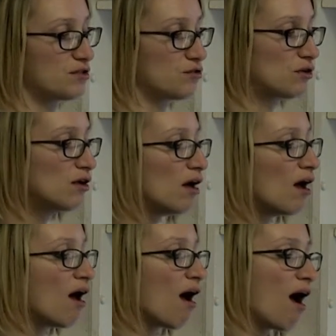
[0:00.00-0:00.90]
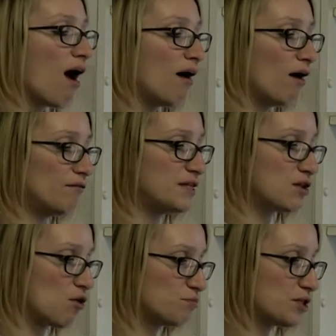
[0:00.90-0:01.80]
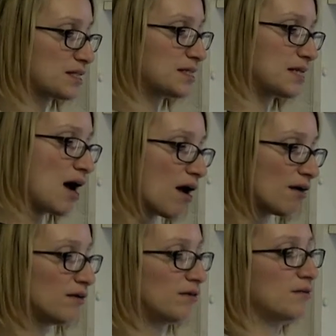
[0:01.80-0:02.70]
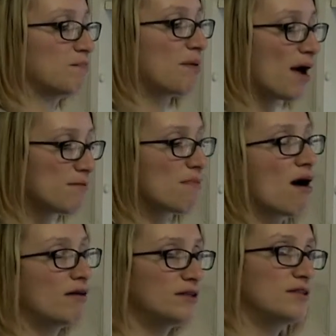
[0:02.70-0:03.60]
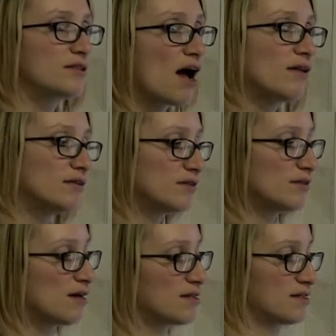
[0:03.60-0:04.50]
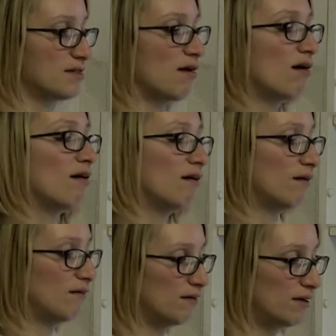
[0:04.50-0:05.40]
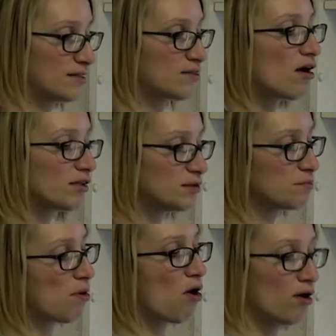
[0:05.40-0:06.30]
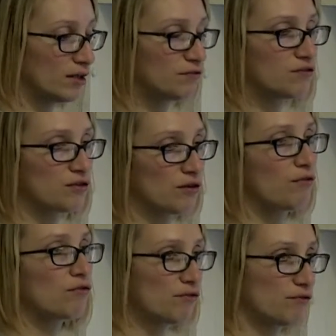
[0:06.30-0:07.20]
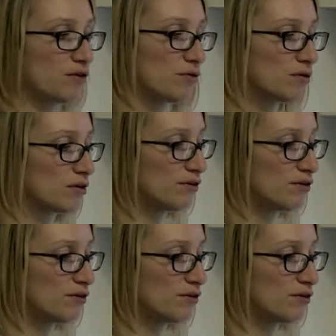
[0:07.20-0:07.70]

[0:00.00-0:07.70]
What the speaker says: So these objects are primarily intended as a starting point for further